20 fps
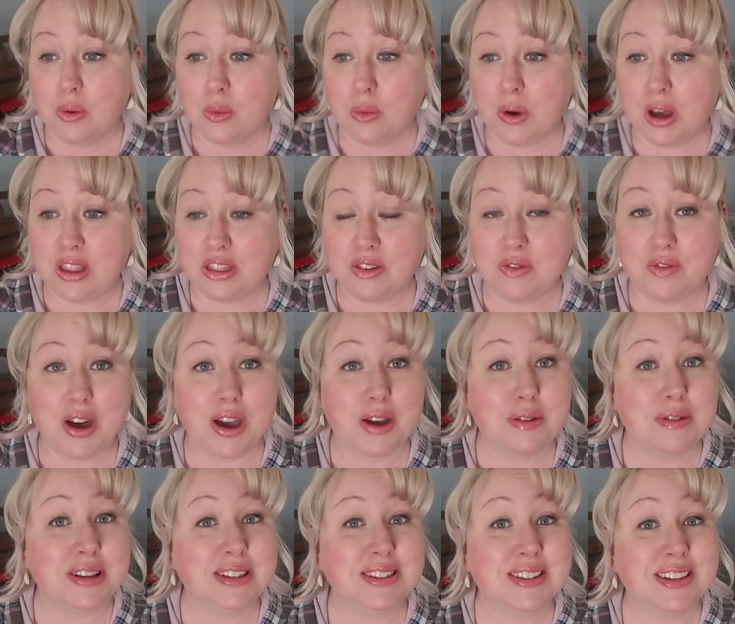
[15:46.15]
what the
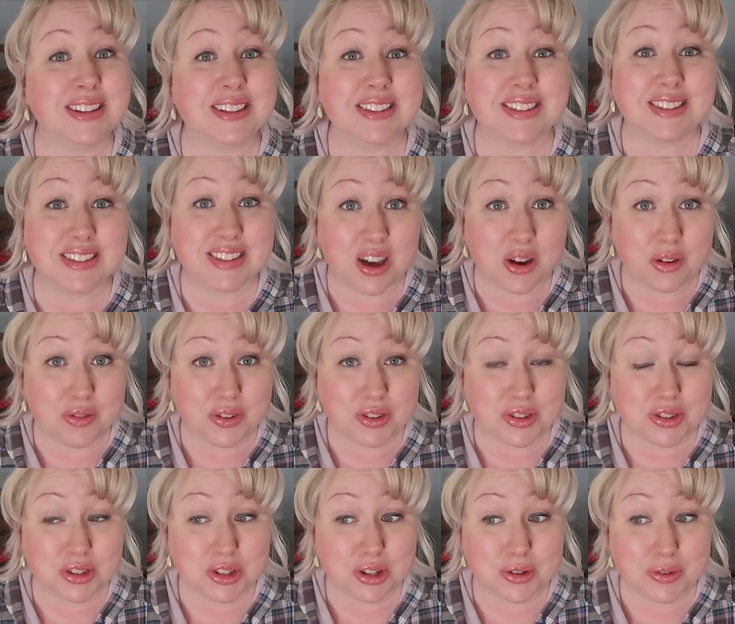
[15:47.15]
virus itself
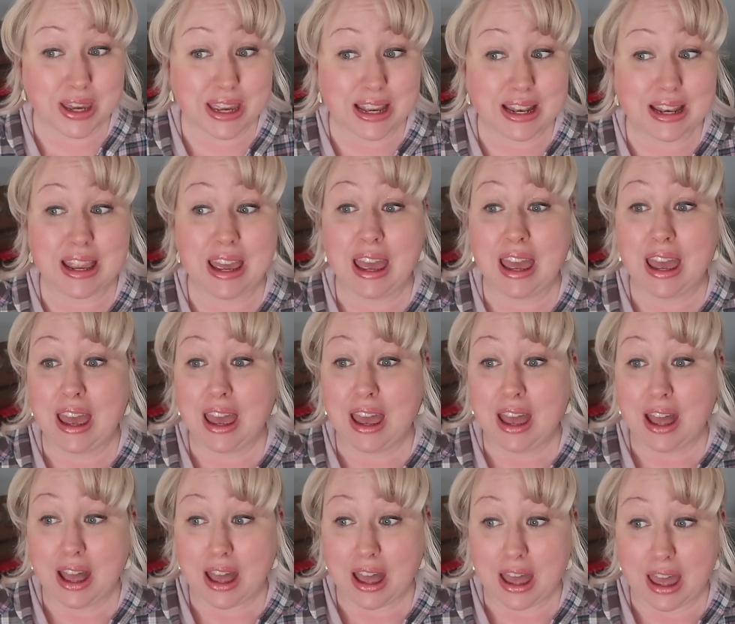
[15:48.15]
is doing
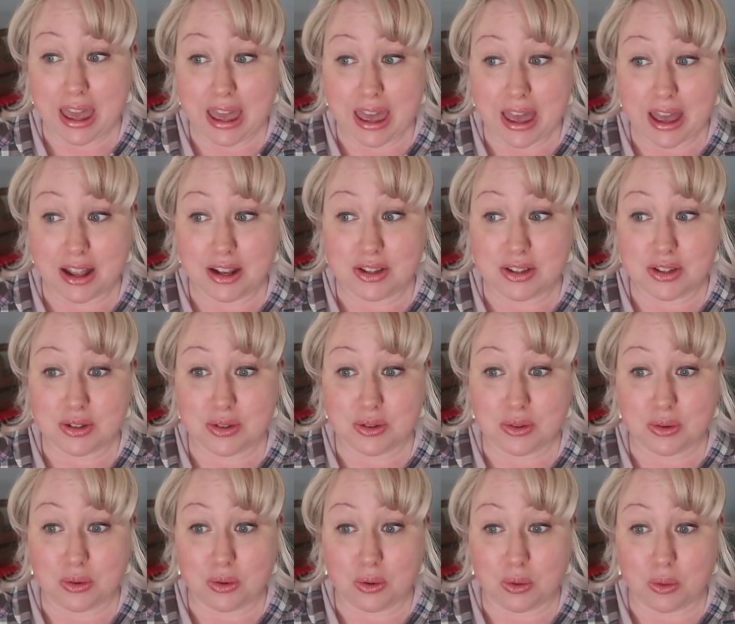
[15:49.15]
and
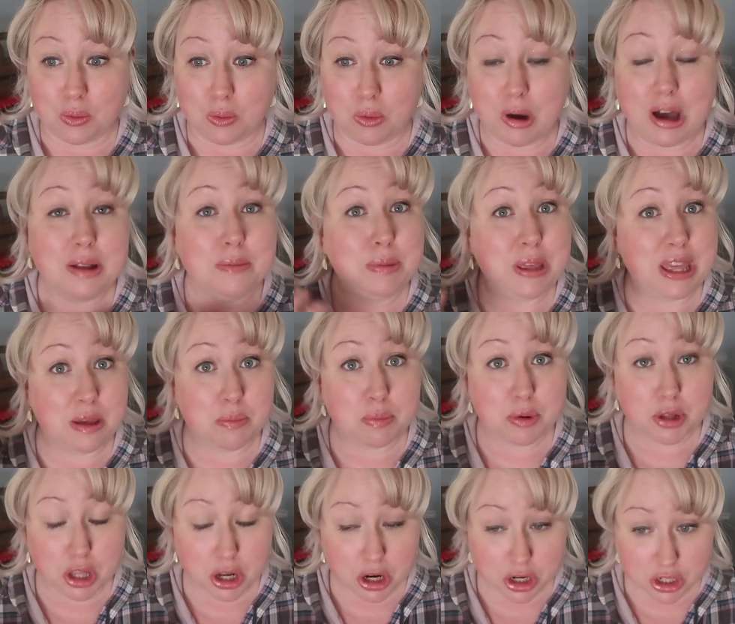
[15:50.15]
what
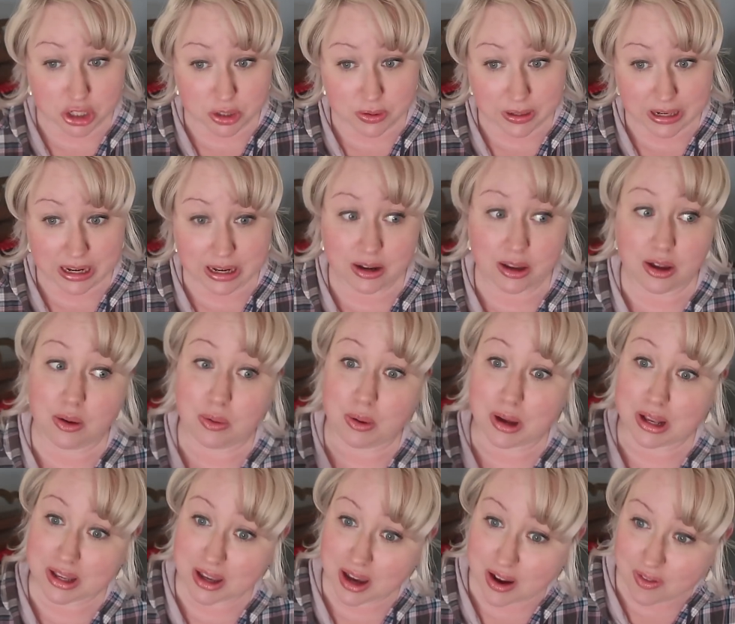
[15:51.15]
people are doing,
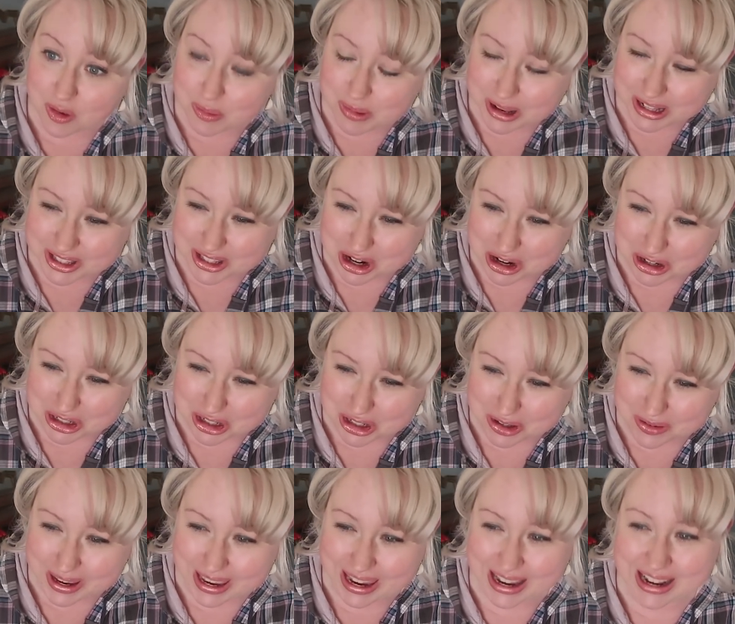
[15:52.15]
what governments are
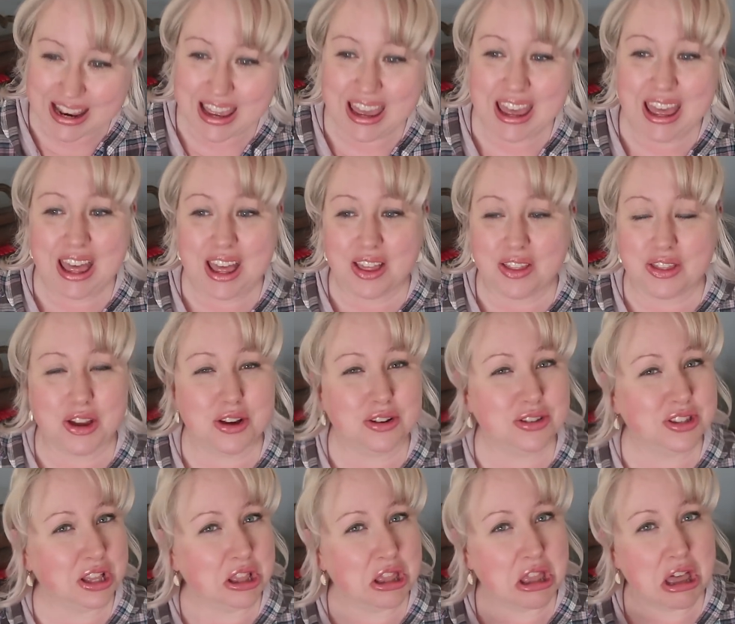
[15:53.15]
doing.
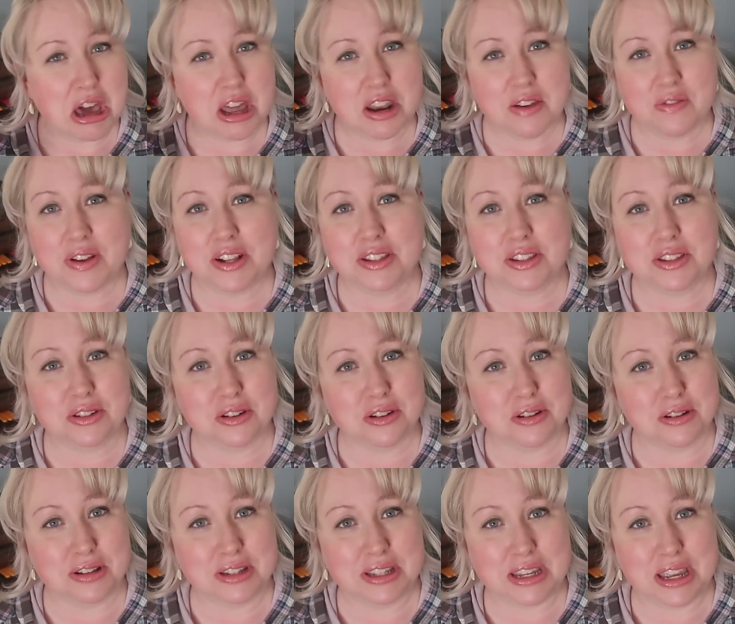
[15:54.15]
There's a lot of
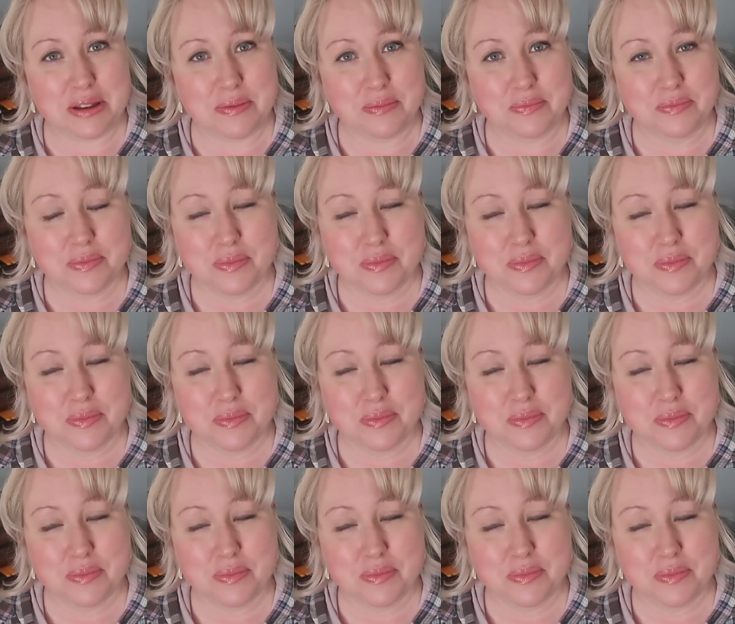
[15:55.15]
uncertainty.